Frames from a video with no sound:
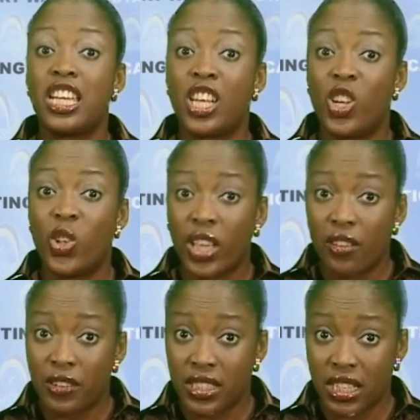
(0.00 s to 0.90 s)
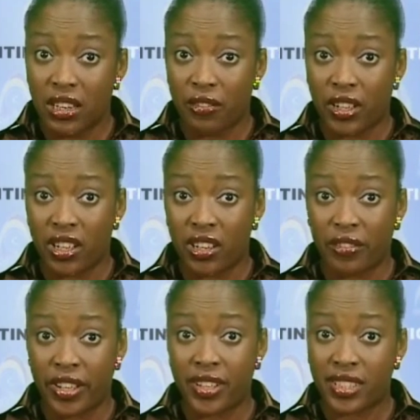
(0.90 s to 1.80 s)
In looking for significant
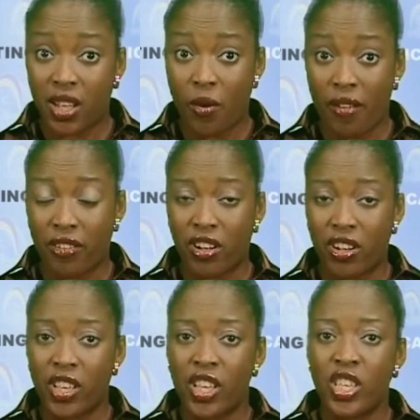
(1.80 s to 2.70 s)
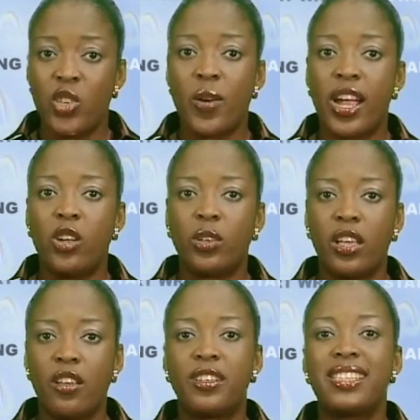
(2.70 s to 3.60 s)
figures, however, you are
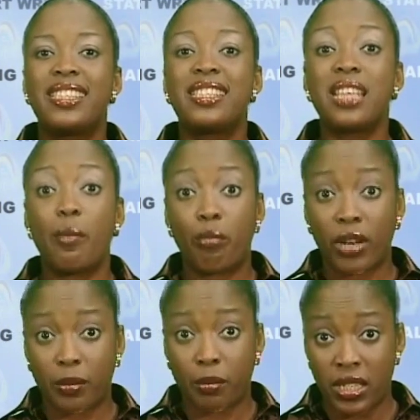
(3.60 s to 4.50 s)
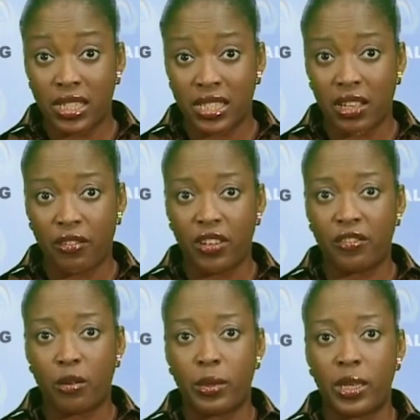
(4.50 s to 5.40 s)
looking for separate pieces of
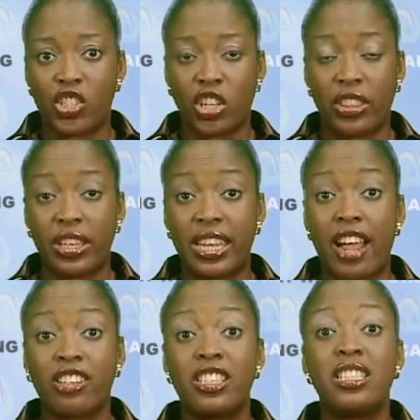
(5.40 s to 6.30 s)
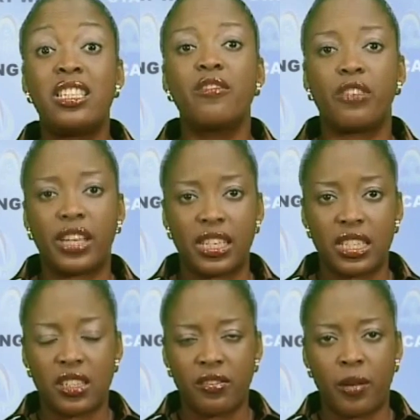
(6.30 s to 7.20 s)
information that are
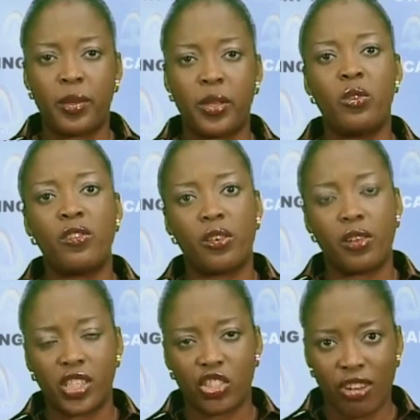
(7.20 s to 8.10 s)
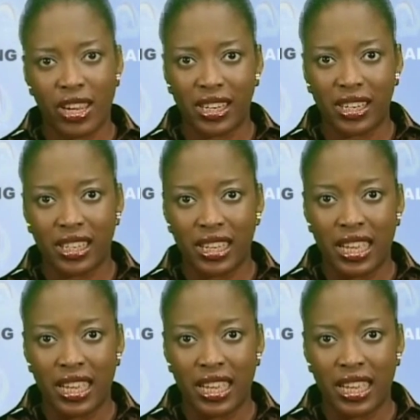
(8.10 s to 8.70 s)
different from the overall trend.